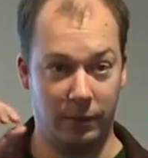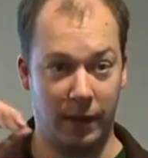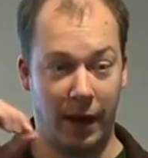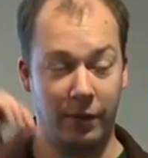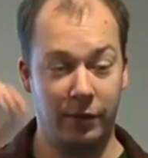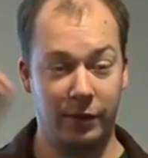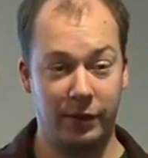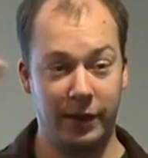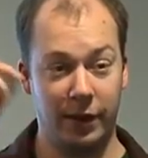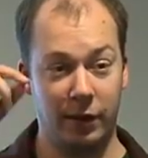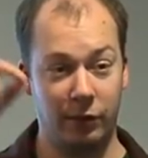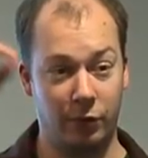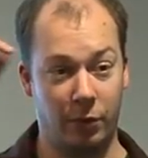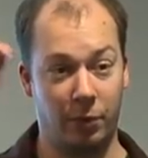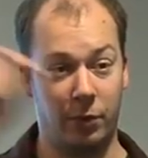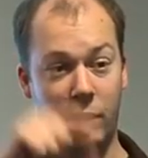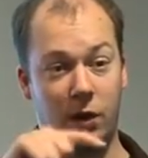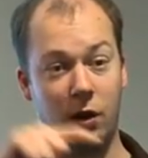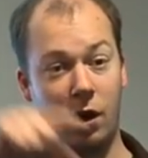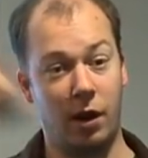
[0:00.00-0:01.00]
everything
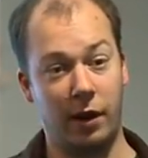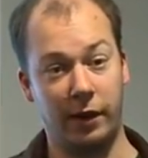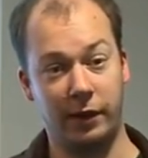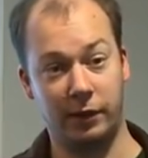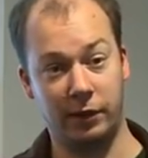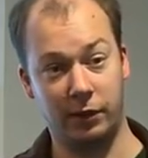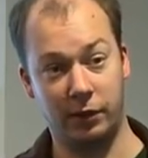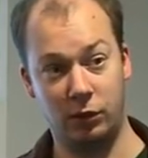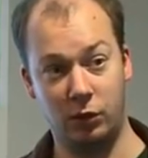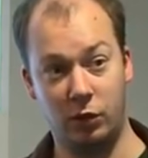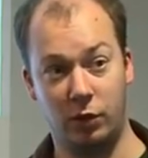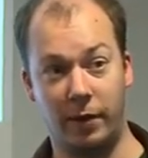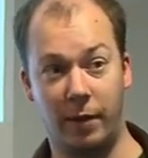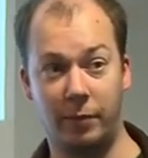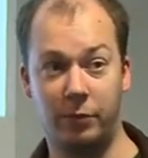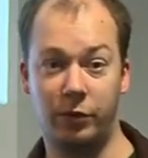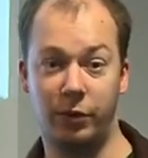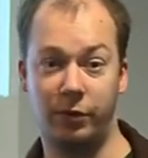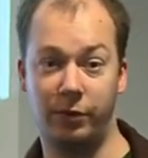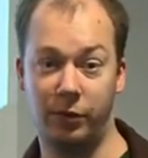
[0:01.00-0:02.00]
from the client to the
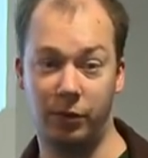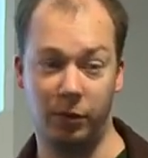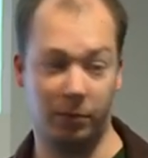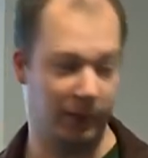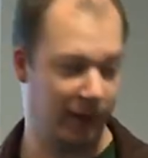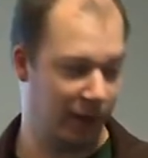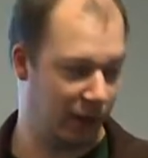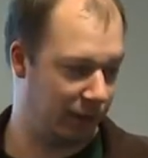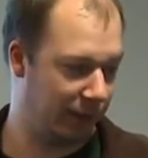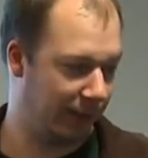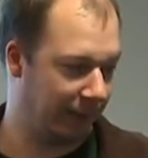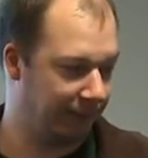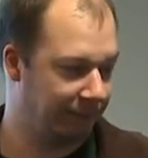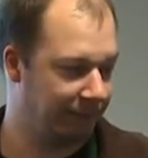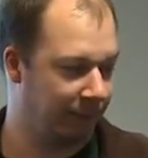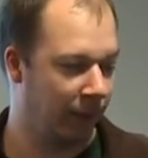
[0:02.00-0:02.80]
web server to PHP.